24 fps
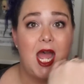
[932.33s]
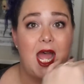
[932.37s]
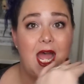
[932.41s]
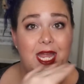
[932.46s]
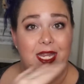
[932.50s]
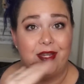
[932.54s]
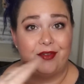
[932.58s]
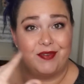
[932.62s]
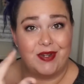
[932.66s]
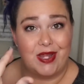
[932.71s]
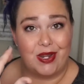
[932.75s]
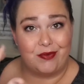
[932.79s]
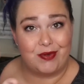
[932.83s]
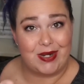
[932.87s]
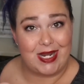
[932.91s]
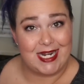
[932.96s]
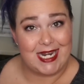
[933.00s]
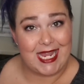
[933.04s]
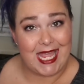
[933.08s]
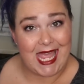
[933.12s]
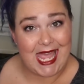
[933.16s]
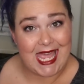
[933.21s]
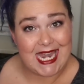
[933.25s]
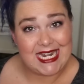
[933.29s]
I have not
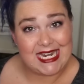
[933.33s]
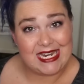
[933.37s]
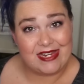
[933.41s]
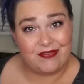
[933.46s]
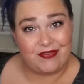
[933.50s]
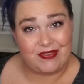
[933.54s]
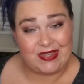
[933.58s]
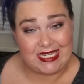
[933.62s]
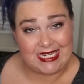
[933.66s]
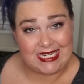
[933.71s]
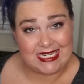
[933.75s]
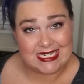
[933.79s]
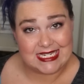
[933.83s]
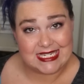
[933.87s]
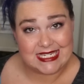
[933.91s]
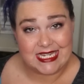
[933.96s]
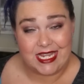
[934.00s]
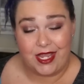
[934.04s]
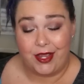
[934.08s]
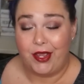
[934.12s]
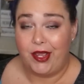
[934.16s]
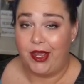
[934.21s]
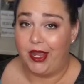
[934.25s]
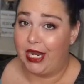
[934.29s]
read any of these.
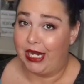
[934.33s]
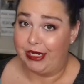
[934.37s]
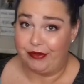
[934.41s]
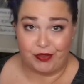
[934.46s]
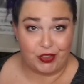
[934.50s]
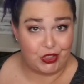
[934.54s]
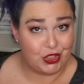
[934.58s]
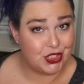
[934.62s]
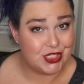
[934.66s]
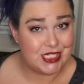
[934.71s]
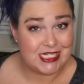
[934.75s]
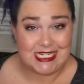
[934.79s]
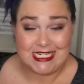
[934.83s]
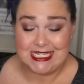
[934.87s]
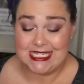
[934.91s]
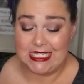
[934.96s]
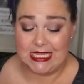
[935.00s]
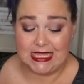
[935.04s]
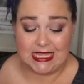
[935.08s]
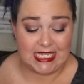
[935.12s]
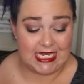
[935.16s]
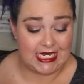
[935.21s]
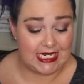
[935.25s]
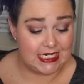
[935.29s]
I've heard
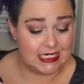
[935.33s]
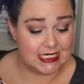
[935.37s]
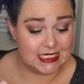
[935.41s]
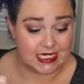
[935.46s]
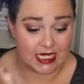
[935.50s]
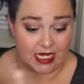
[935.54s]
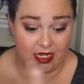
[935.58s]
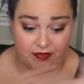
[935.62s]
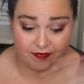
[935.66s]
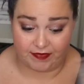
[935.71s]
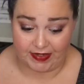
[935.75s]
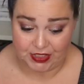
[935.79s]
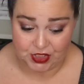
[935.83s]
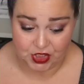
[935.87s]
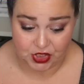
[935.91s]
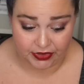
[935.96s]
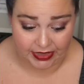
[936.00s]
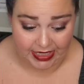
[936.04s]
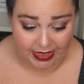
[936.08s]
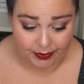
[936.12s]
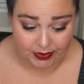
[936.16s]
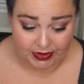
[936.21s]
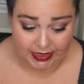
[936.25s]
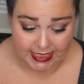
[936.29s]
decent things.
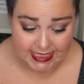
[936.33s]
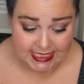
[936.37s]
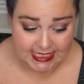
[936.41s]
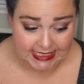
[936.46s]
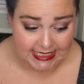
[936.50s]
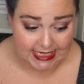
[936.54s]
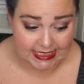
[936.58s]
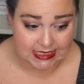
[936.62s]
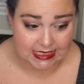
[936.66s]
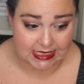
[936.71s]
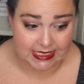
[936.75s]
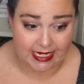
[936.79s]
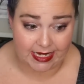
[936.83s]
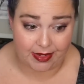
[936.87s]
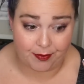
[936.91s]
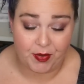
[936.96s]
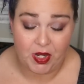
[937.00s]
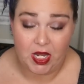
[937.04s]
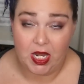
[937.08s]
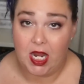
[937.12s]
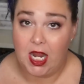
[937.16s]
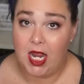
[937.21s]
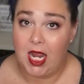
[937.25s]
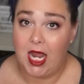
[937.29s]
Eventually I would like to get to them.